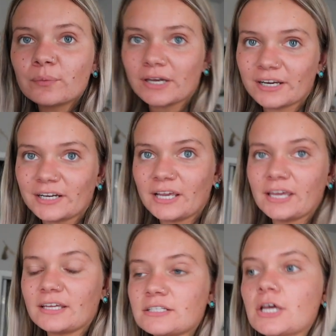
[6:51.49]
We are gonna
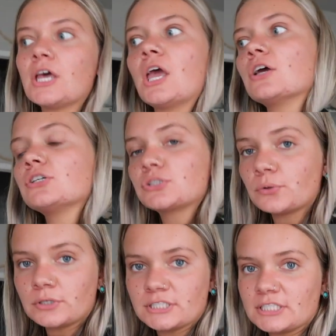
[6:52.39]
hit
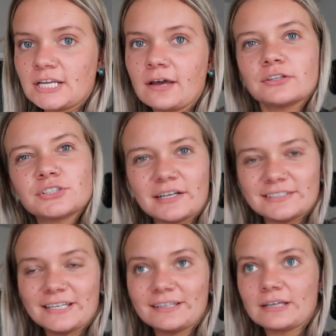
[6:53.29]
shoulders today. I'll try to
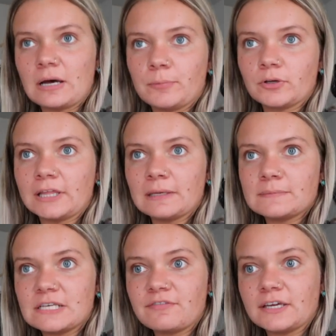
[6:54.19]
take a couple
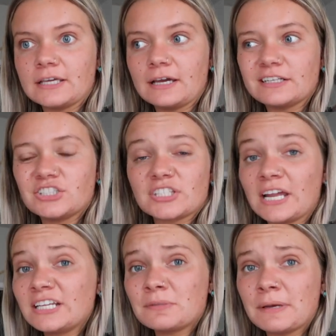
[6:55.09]
clips if I can. It just
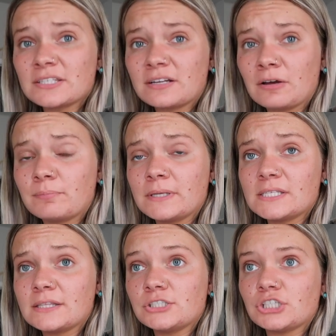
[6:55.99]
kind of depends on how
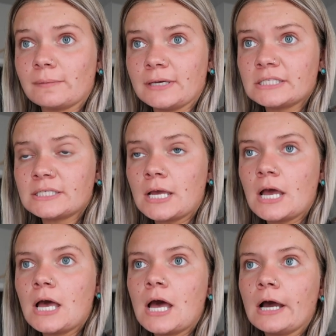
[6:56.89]
busy the gym is.
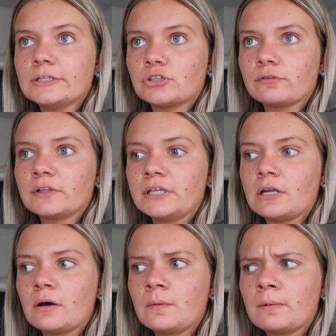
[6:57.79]
I don't really
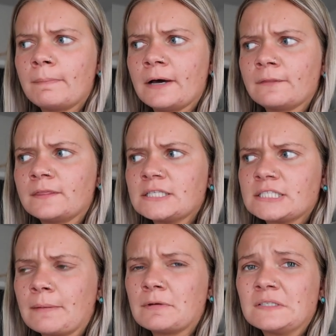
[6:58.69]
know about this
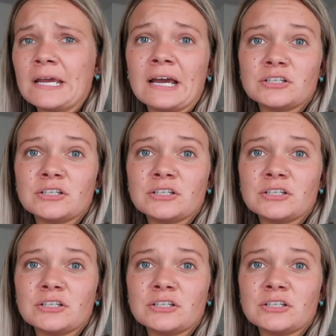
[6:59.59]
time of day.